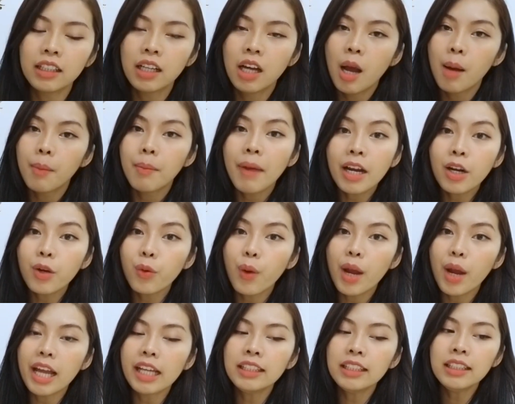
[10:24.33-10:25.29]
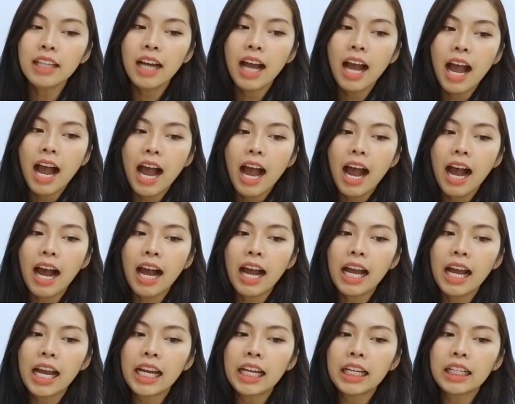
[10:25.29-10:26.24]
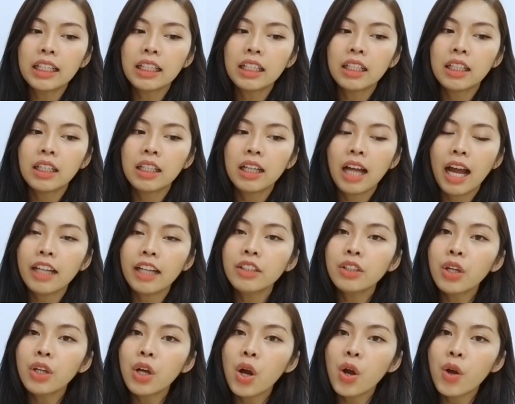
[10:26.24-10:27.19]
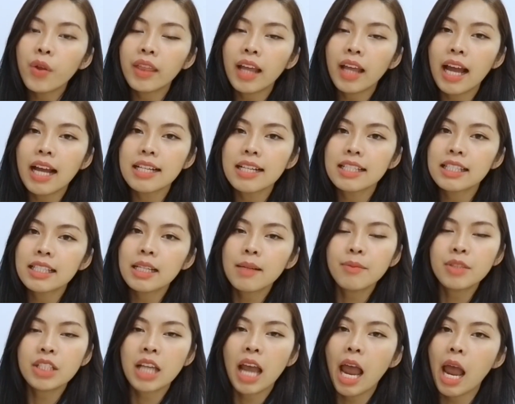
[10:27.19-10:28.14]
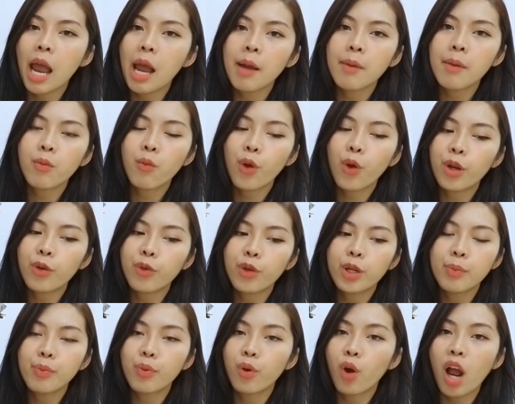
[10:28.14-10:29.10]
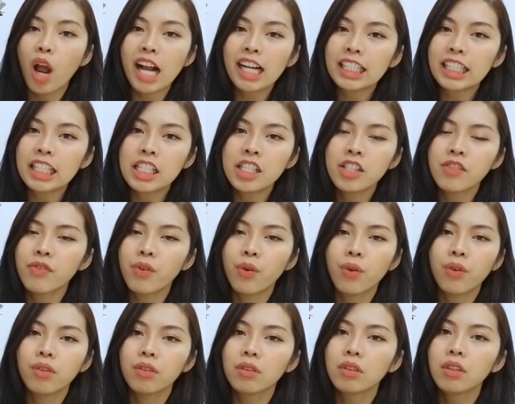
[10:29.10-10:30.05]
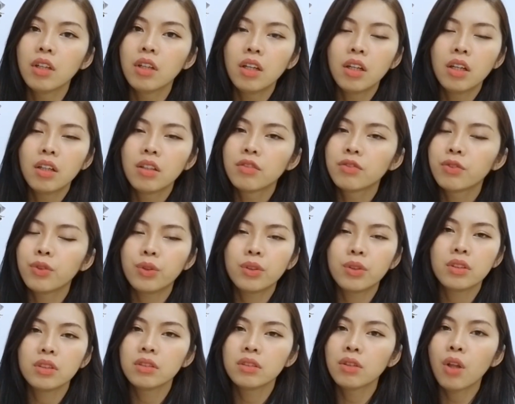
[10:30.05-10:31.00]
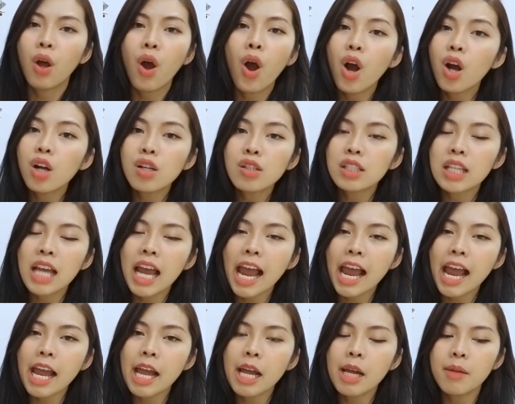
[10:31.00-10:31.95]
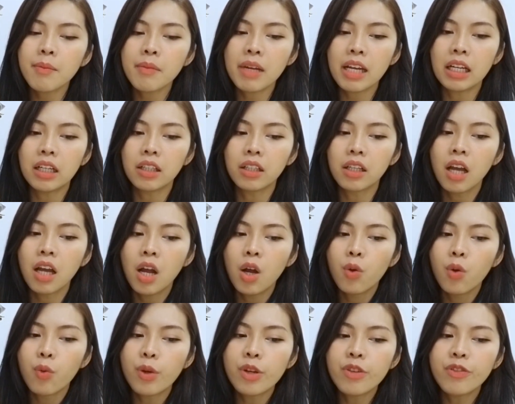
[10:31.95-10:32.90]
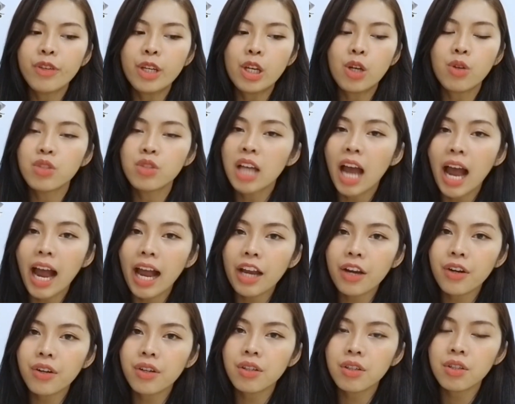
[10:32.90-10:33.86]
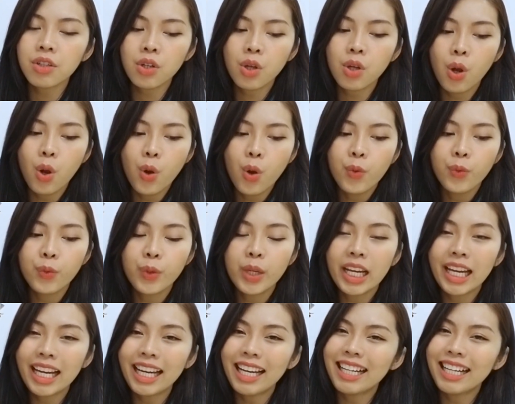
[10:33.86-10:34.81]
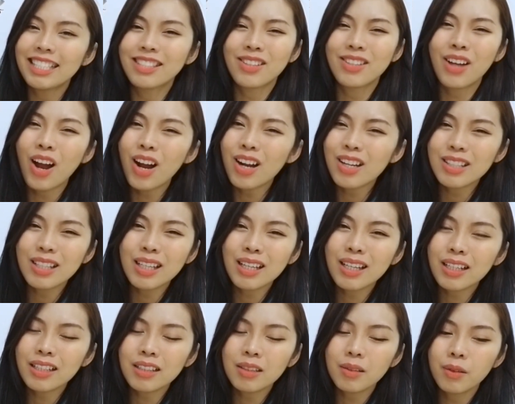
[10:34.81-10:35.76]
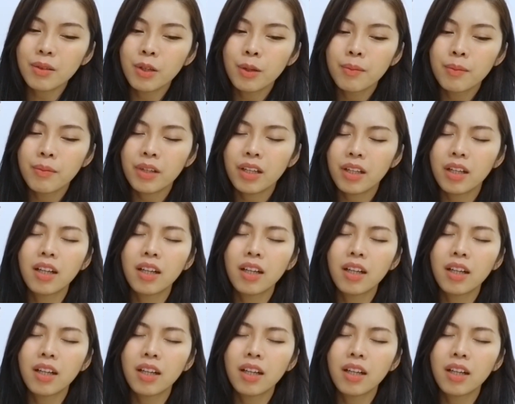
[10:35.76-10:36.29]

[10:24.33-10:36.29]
By the way, I know that sometimes when we practice for a long time and we feel tired, we get exhausted, but